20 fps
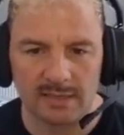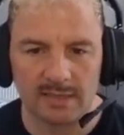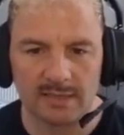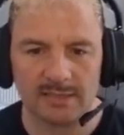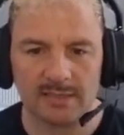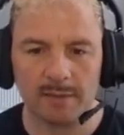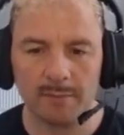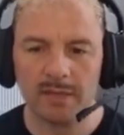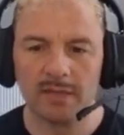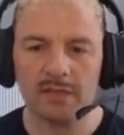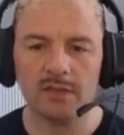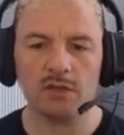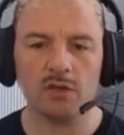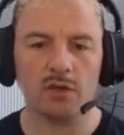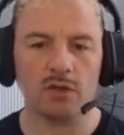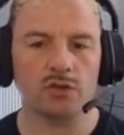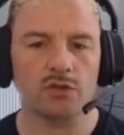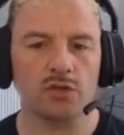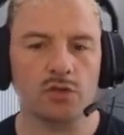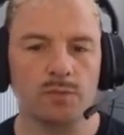there's something you
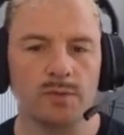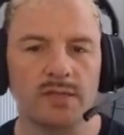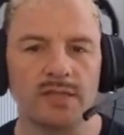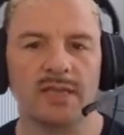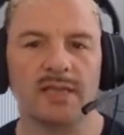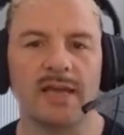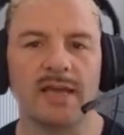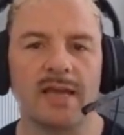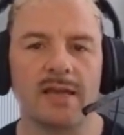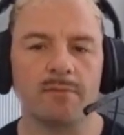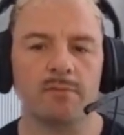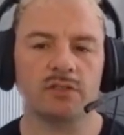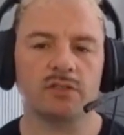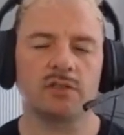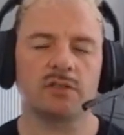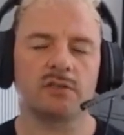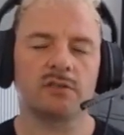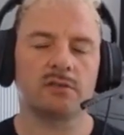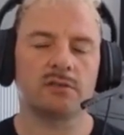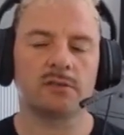can do in the game
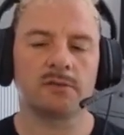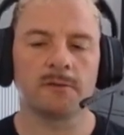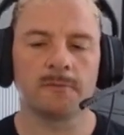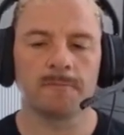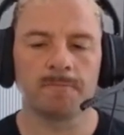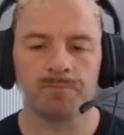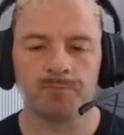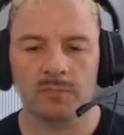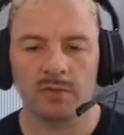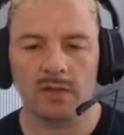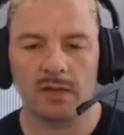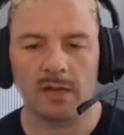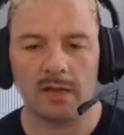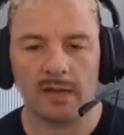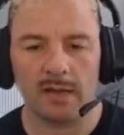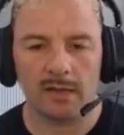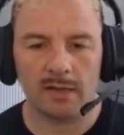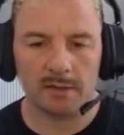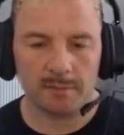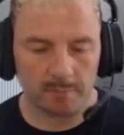which is
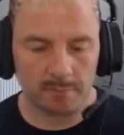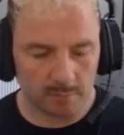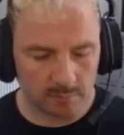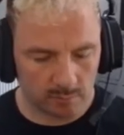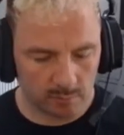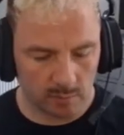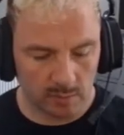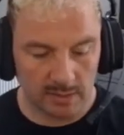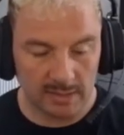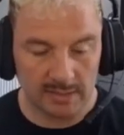well,